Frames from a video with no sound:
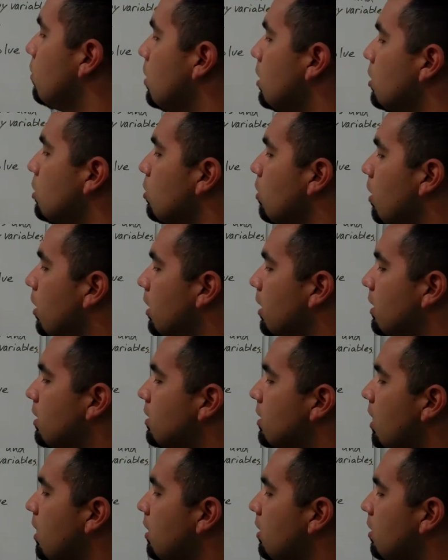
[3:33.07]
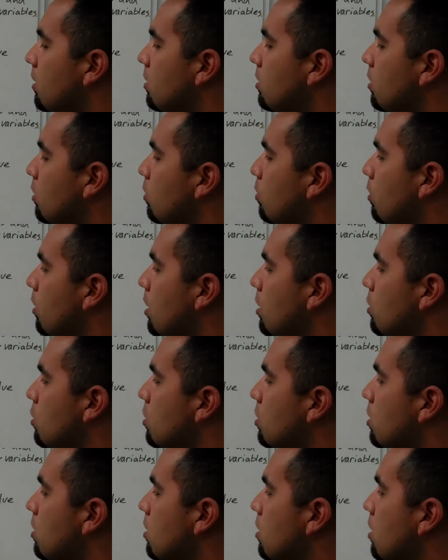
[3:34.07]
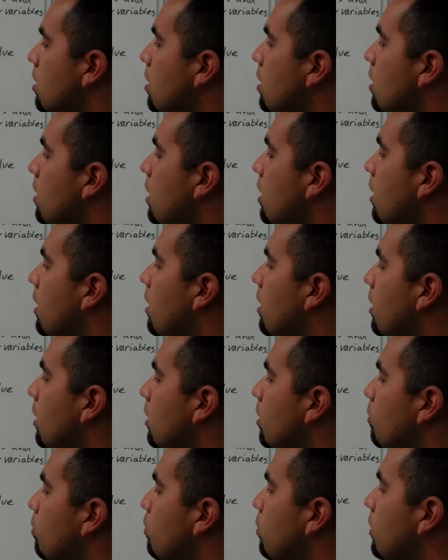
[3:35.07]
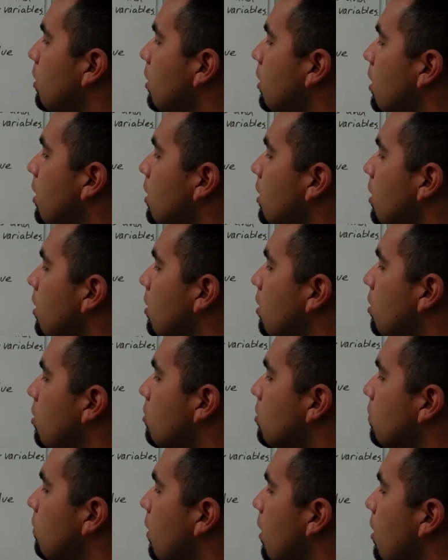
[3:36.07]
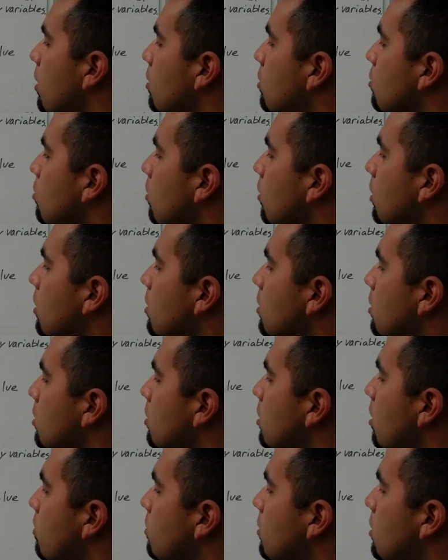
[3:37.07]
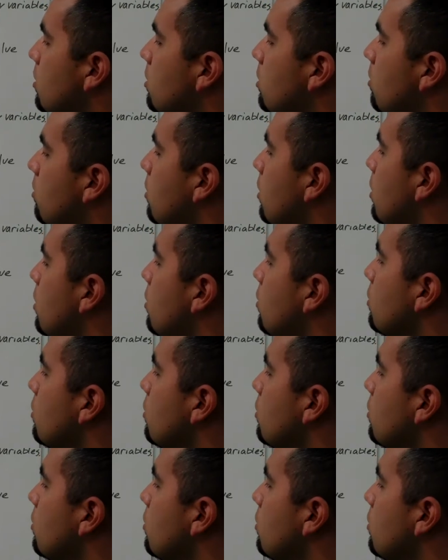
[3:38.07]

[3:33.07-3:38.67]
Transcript: 3. So I'm going to take this equation and I'm going to plug in those values. I'm going to substitute in